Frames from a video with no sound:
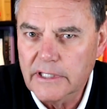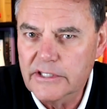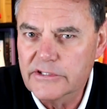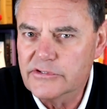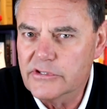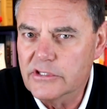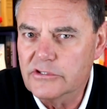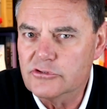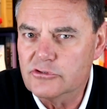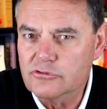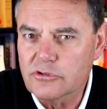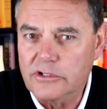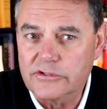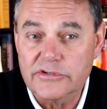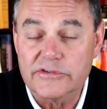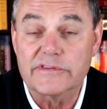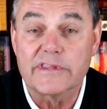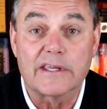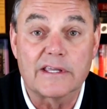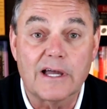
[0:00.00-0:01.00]
is the
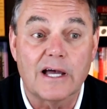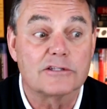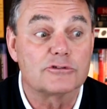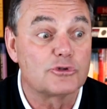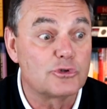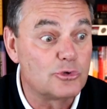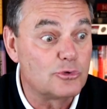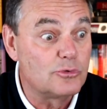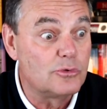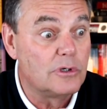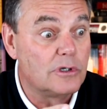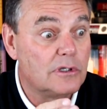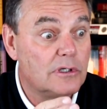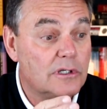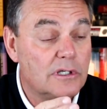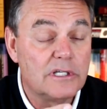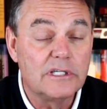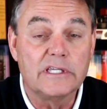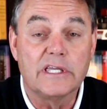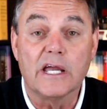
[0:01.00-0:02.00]
instructions they got to
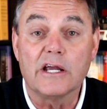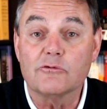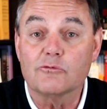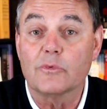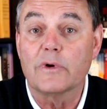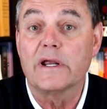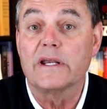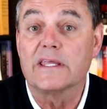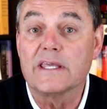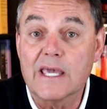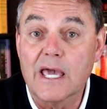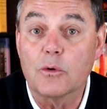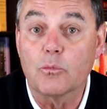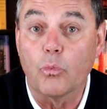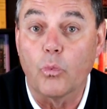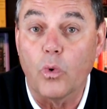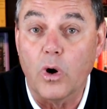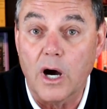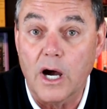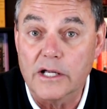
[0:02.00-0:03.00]
get ready
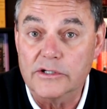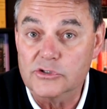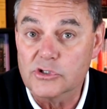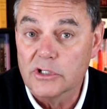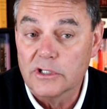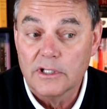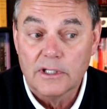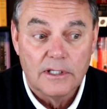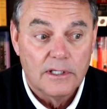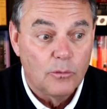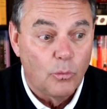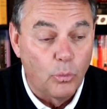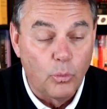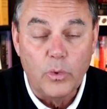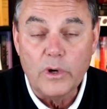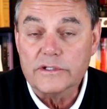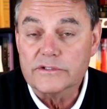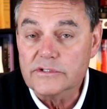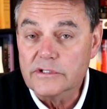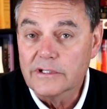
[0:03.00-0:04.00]
and watch,
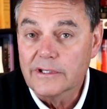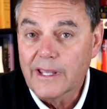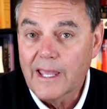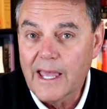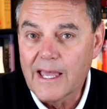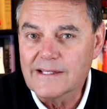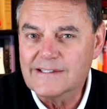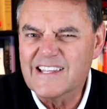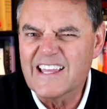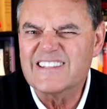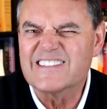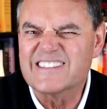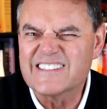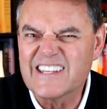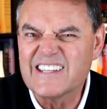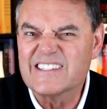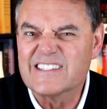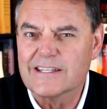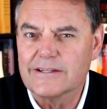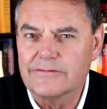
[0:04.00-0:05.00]
which has that
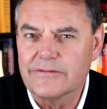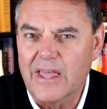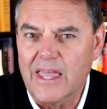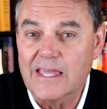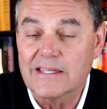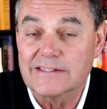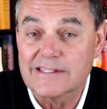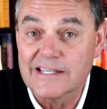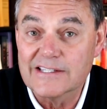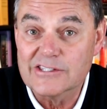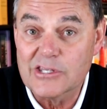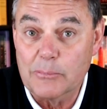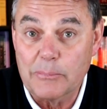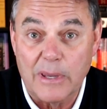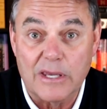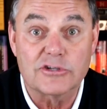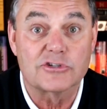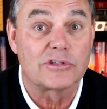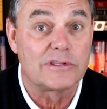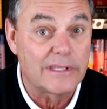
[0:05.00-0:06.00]
sense of
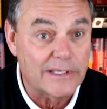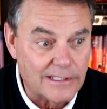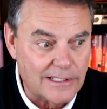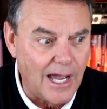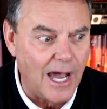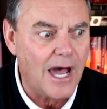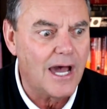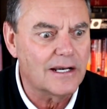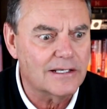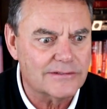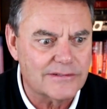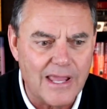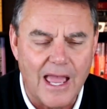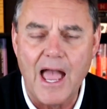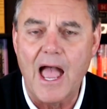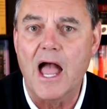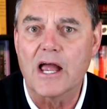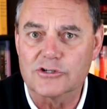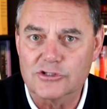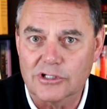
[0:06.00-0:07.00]
anticipation that God is
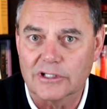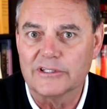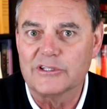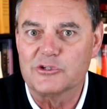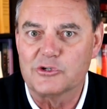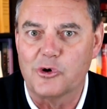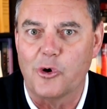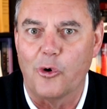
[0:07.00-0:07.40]
actually